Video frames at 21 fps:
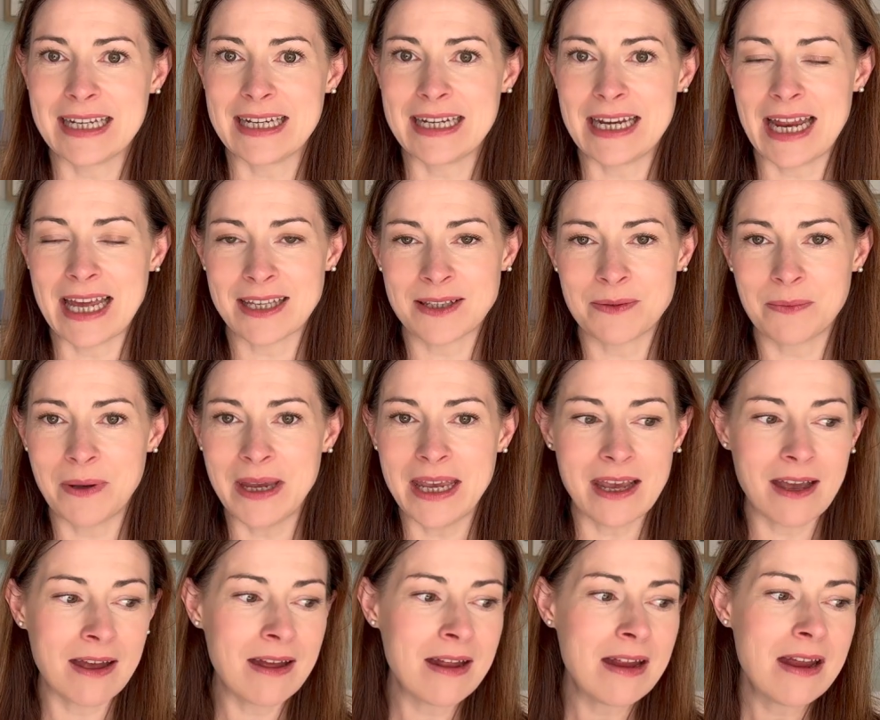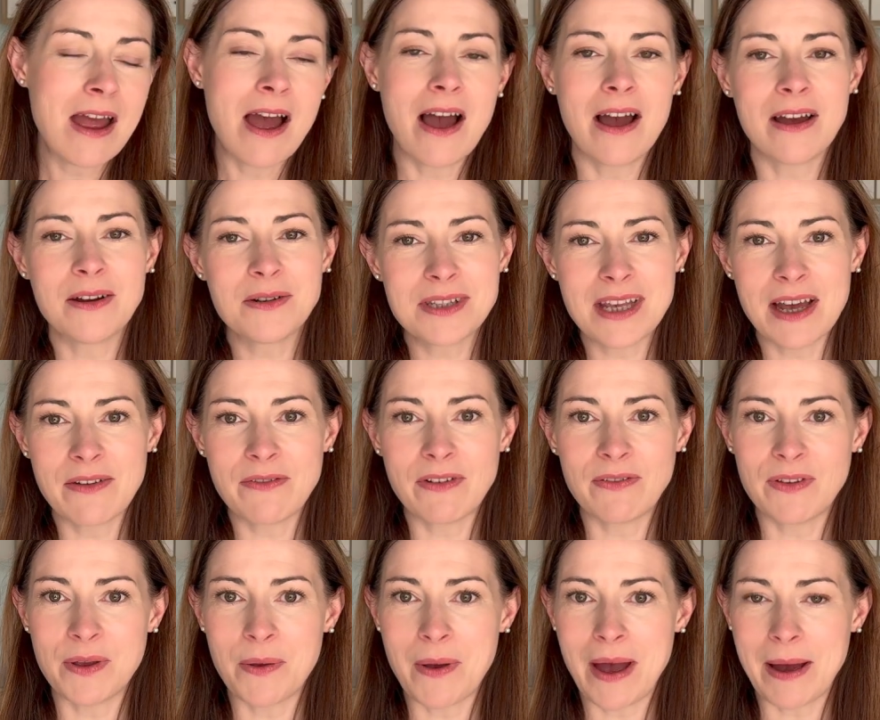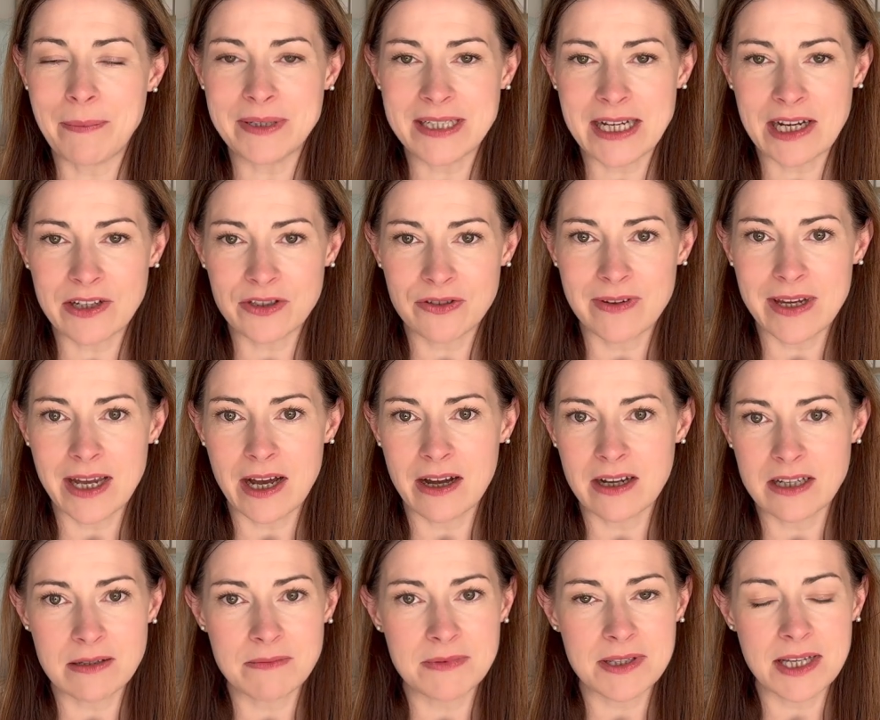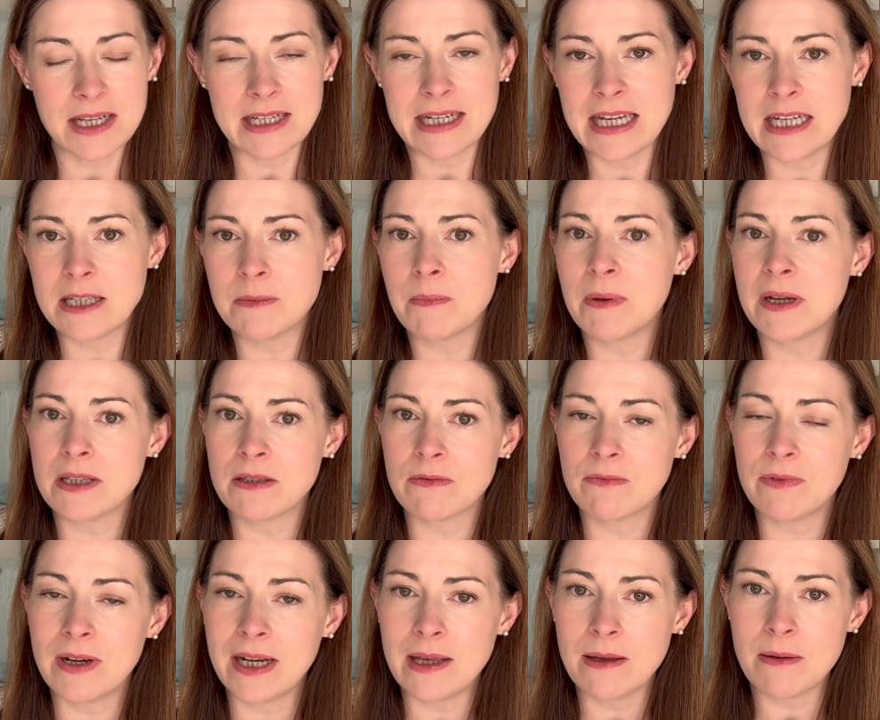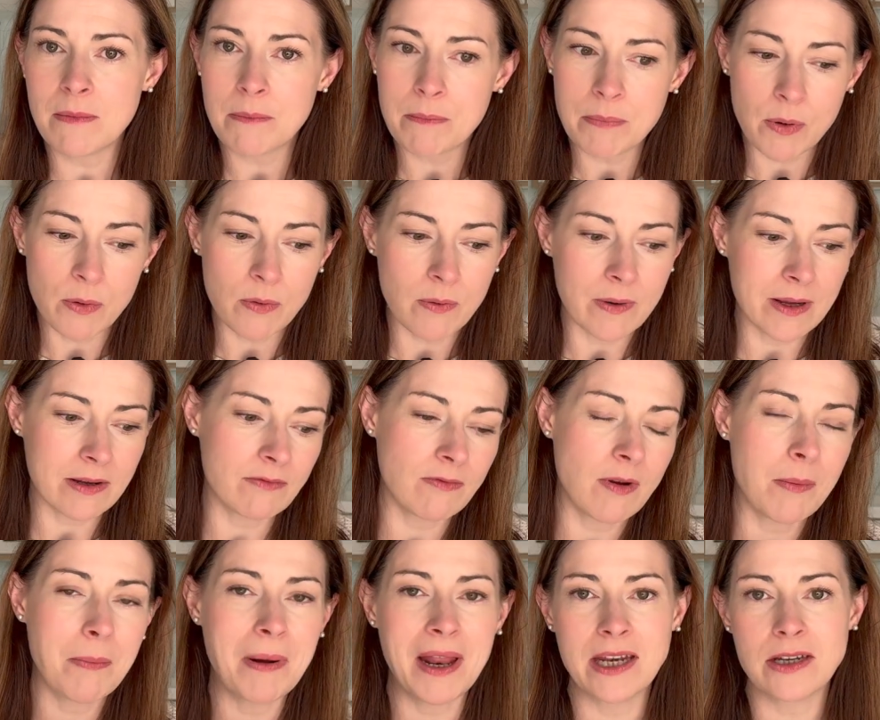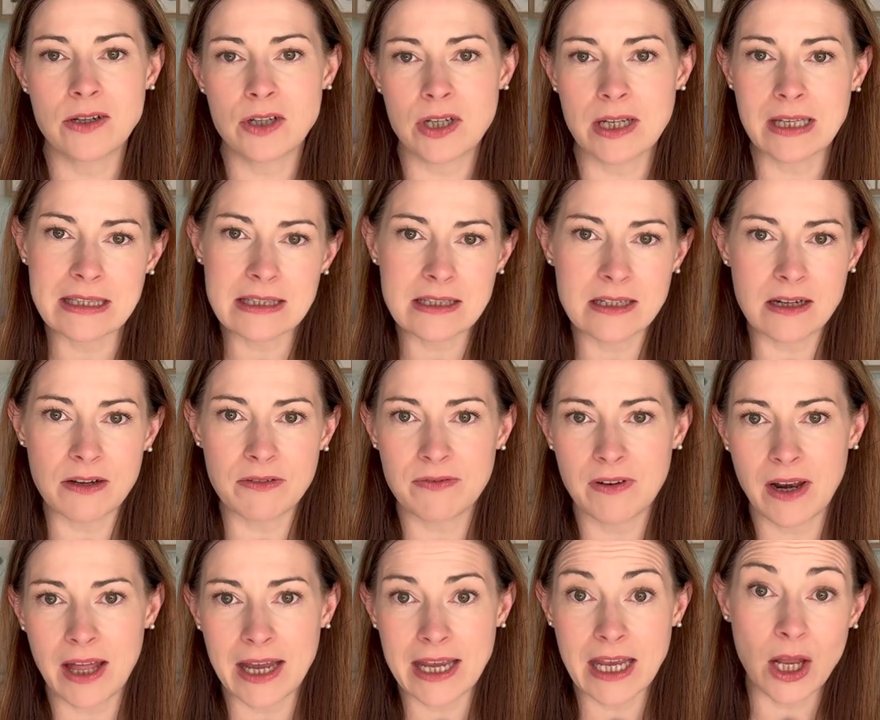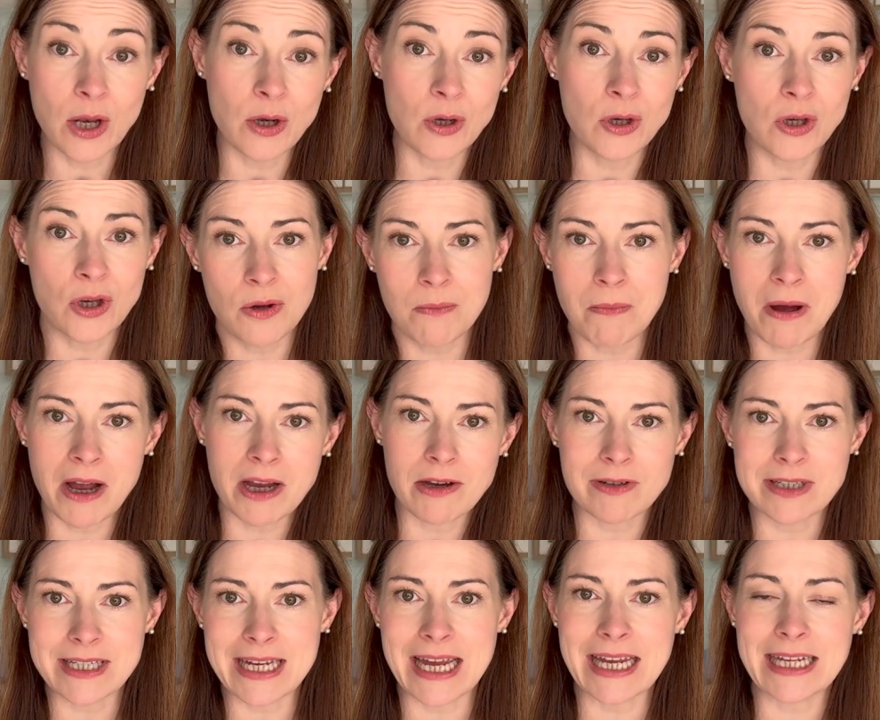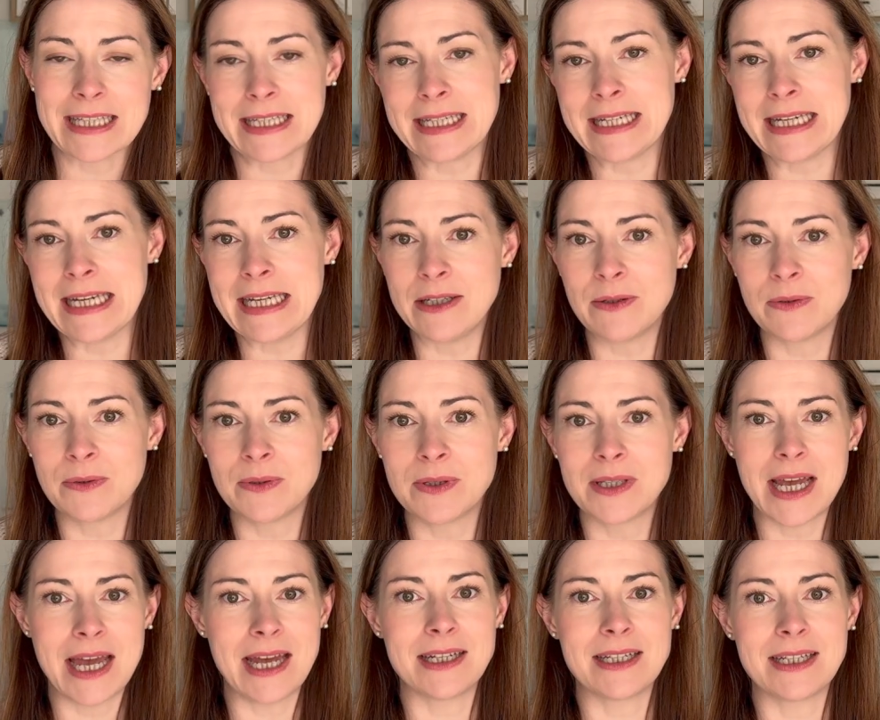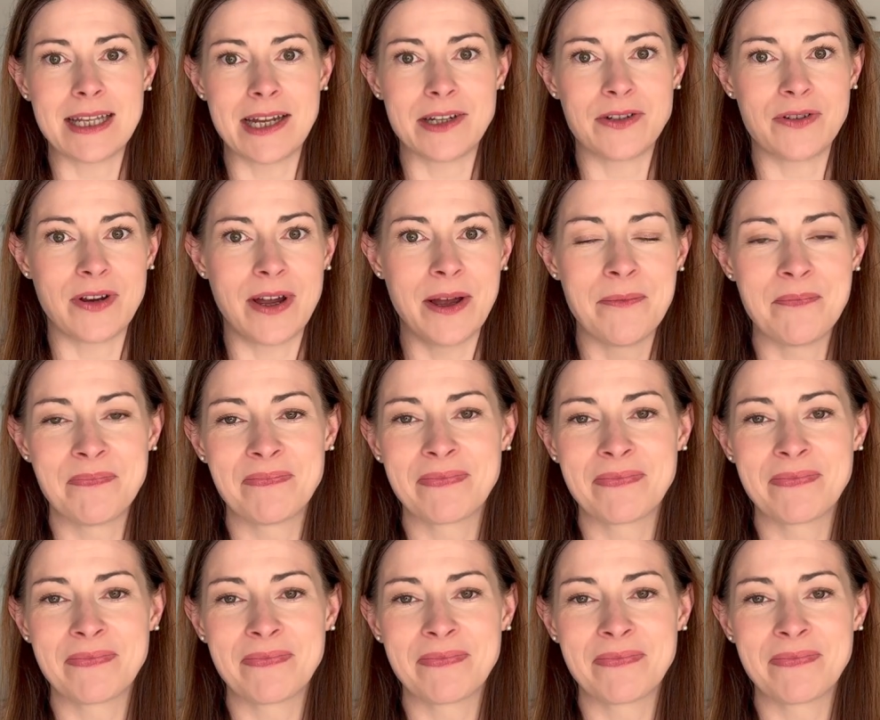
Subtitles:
next week. I also have a few haberdashery items I need, but it's really boring replenishing stuff like new Microtex needles, etc.